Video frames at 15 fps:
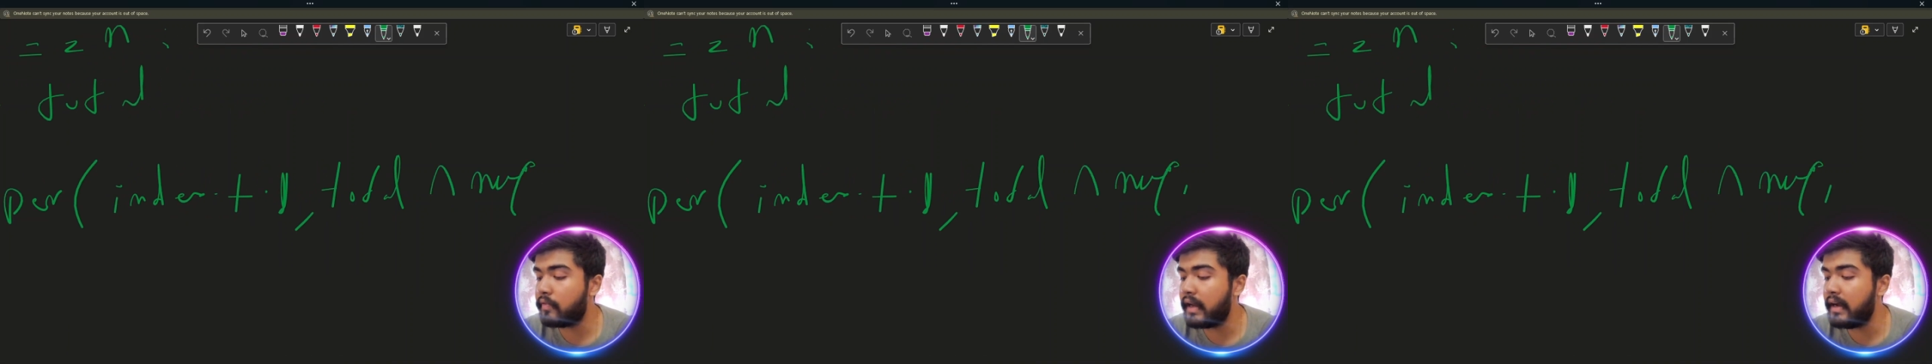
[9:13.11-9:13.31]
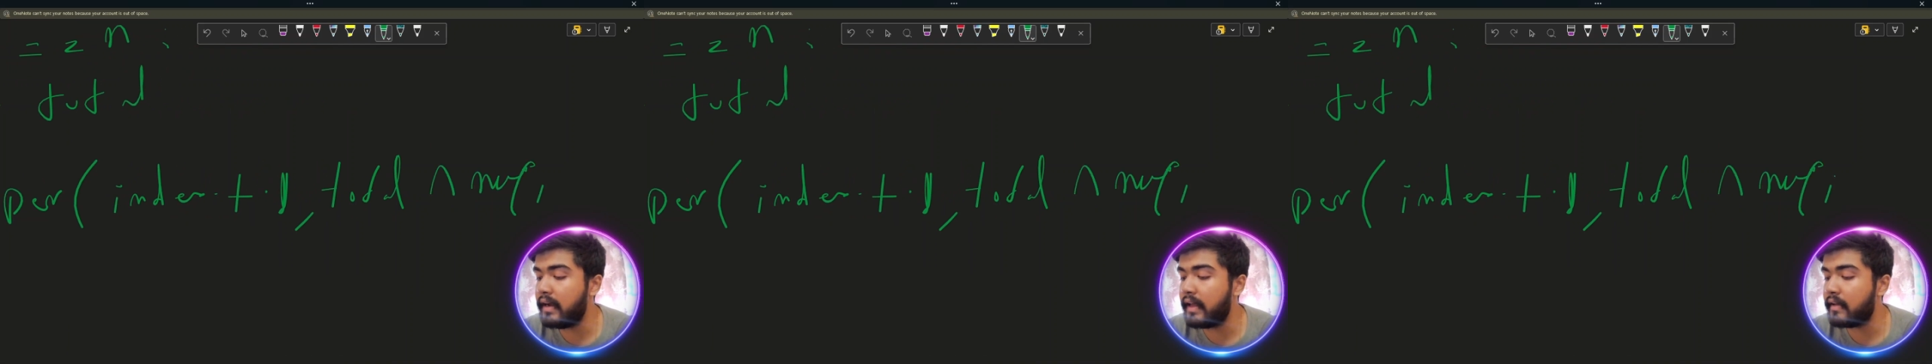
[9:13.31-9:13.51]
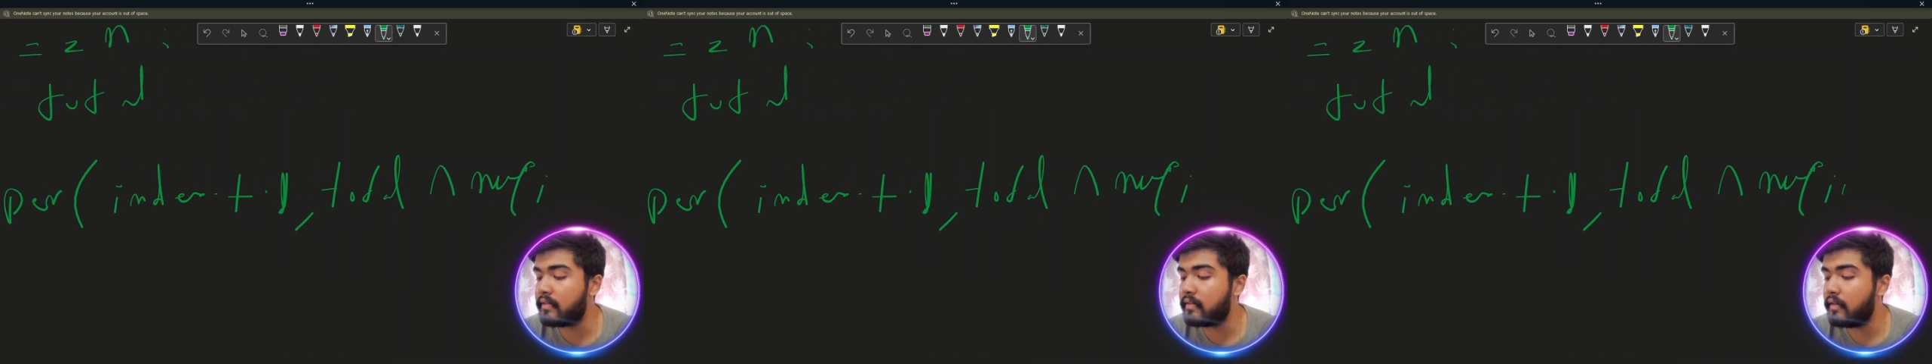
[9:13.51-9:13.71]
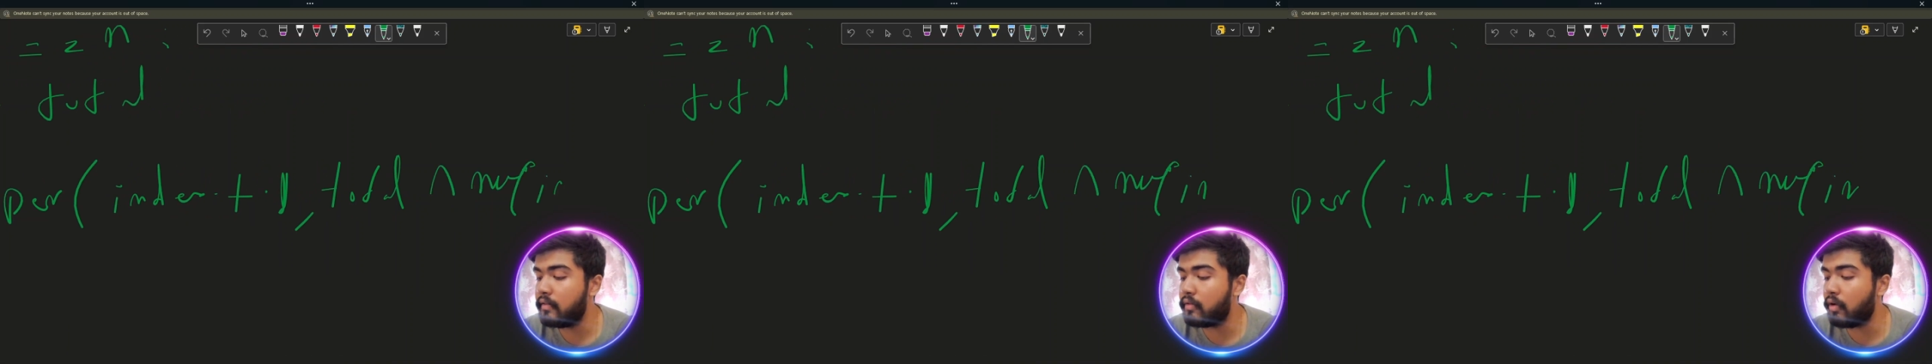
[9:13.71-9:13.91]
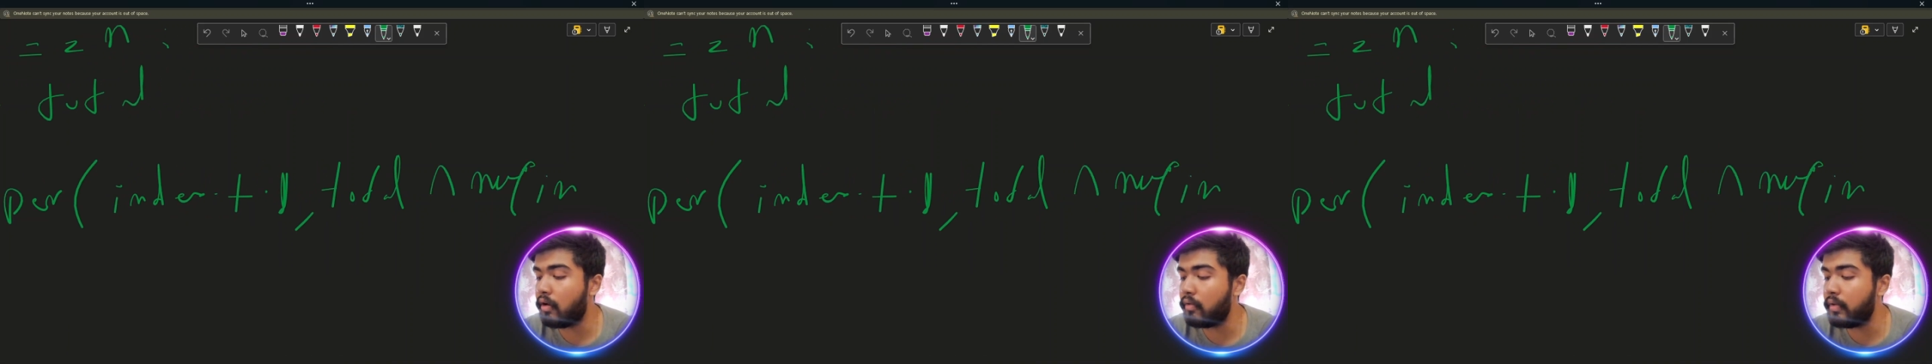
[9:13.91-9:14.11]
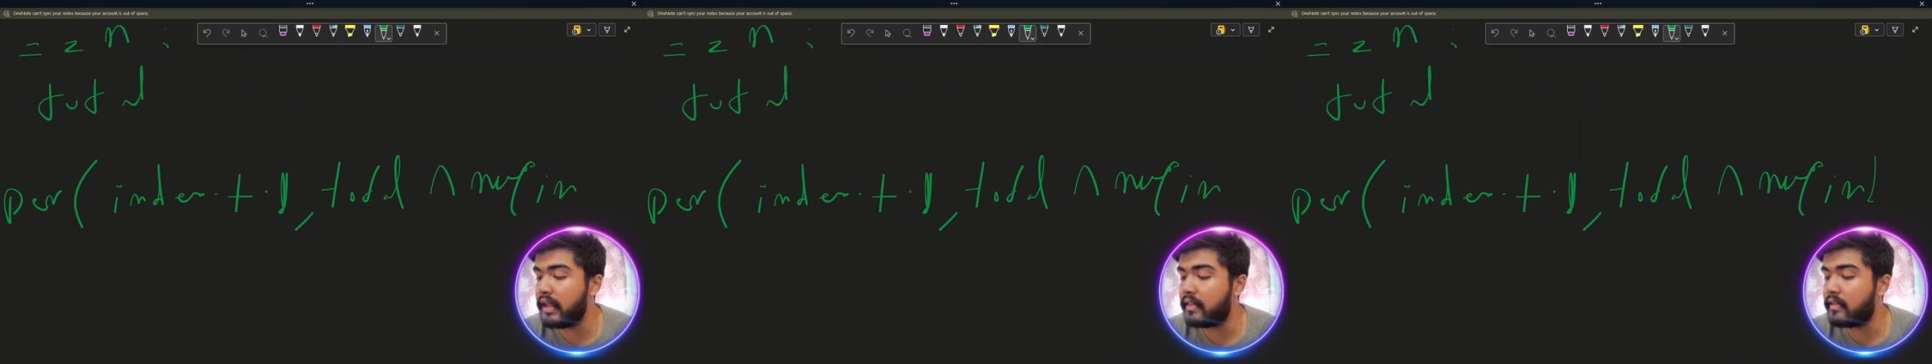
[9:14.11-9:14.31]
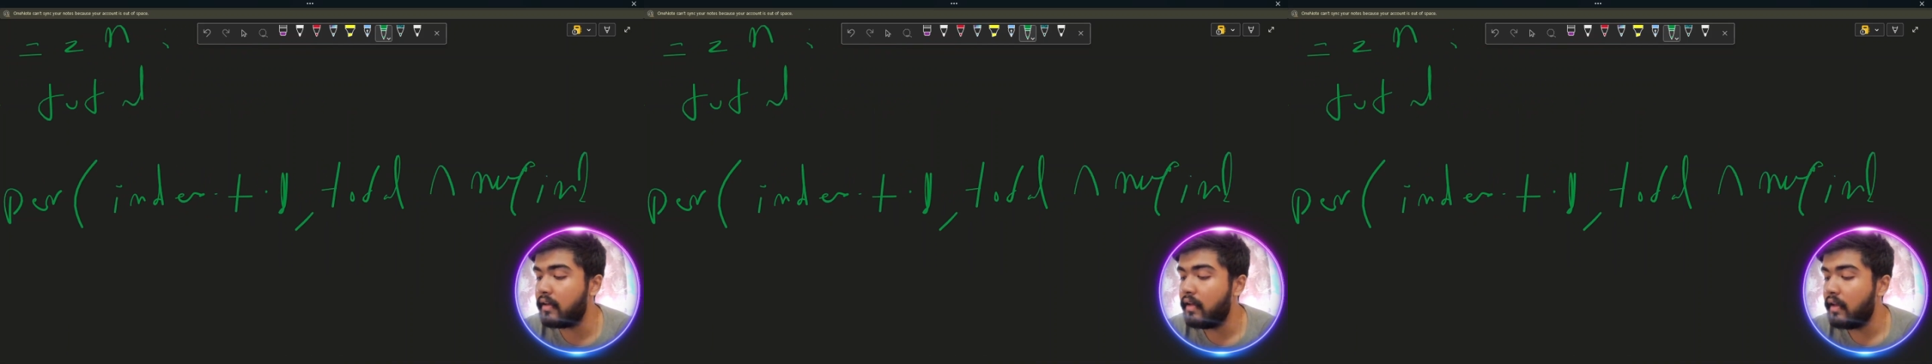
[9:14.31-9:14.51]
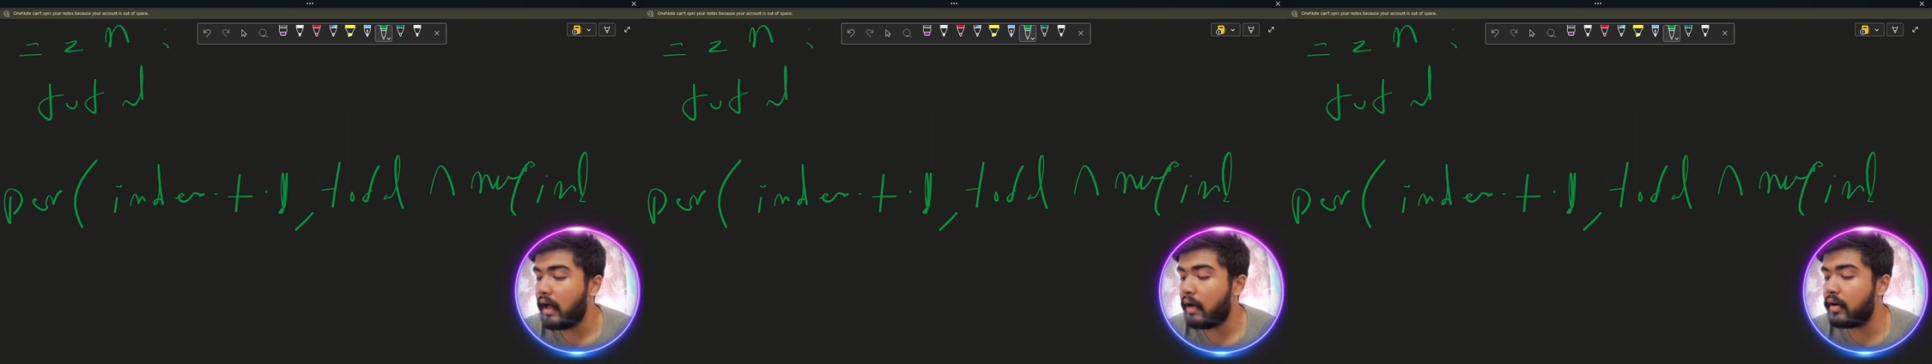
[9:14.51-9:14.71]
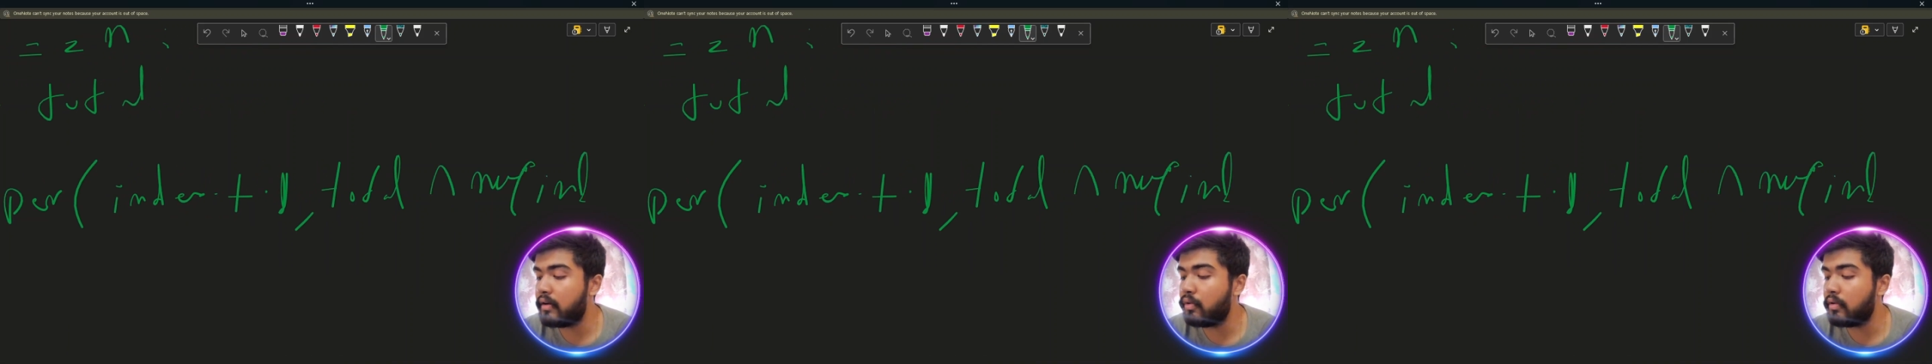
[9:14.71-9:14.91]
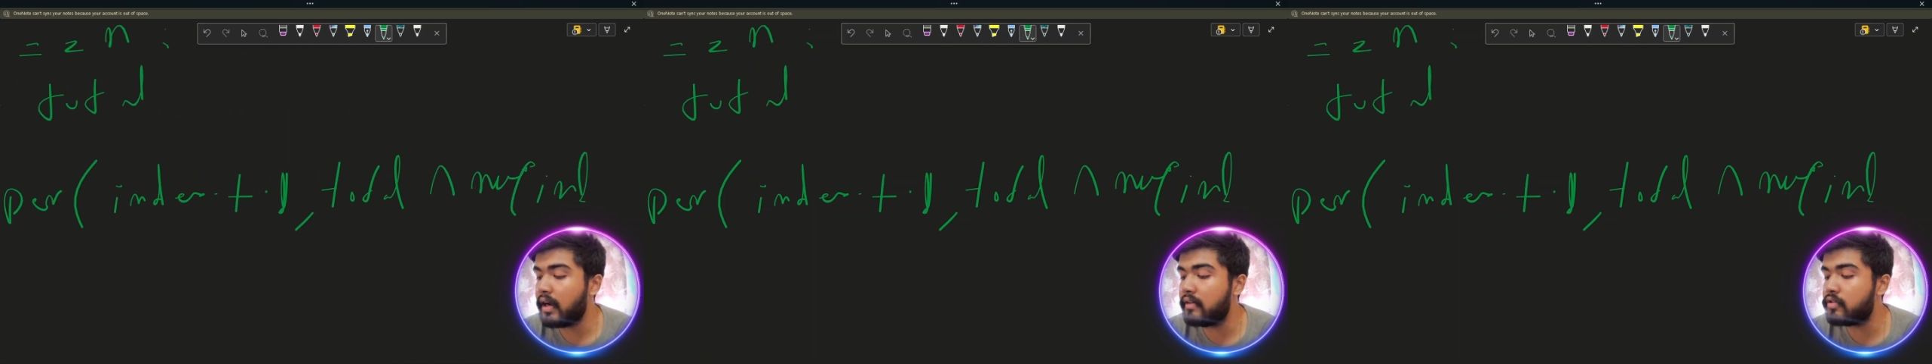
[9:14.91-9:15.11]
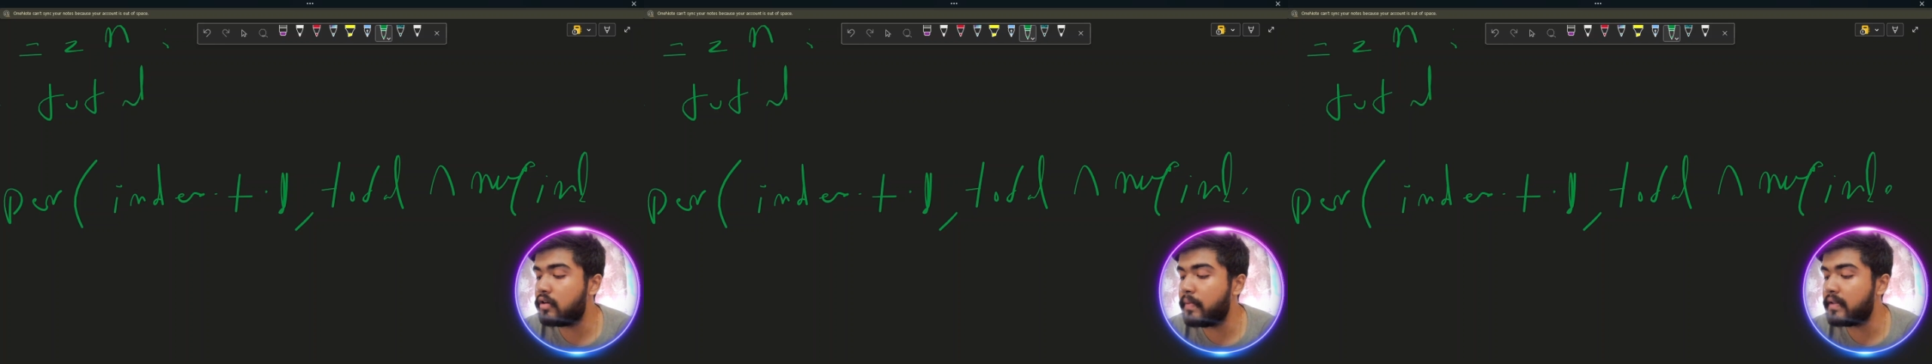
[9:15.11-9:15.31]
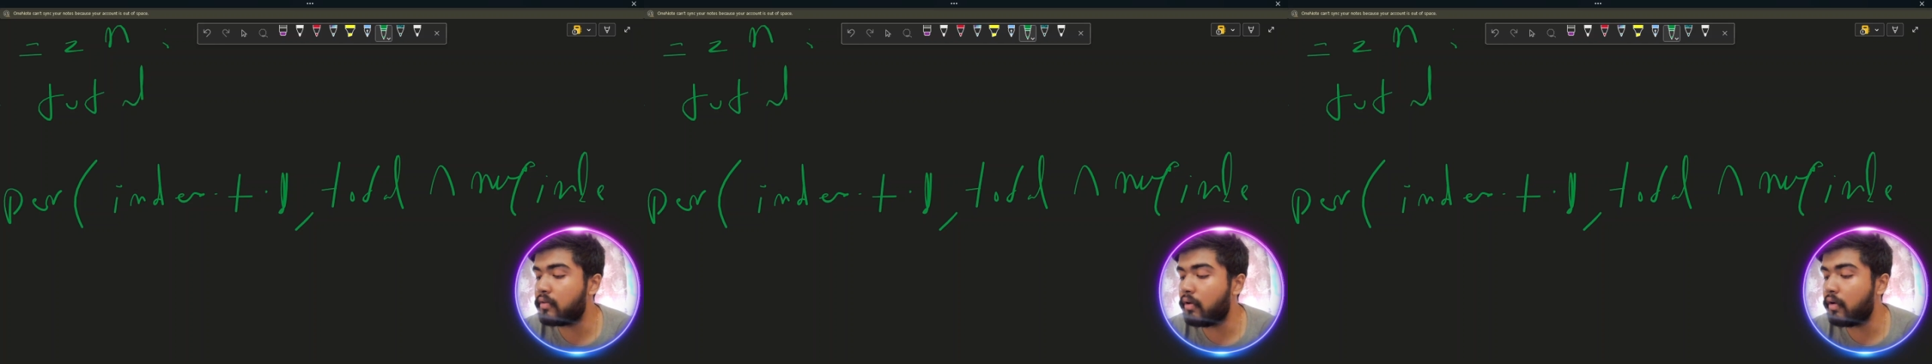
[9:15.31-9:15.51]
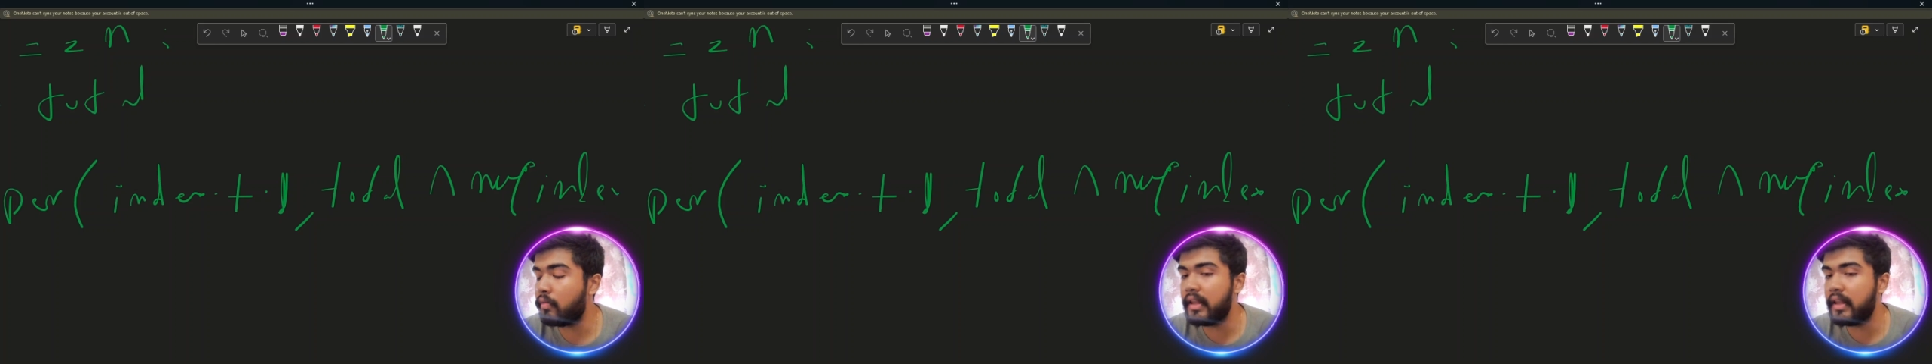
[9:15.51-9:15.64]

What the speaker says: index XOR with, our total should be XOR